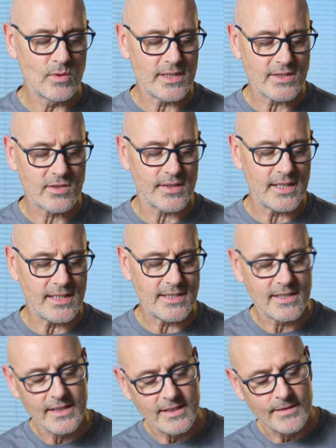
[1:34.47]
It's got
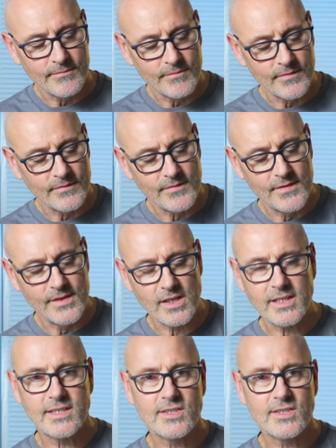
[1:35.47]
these nice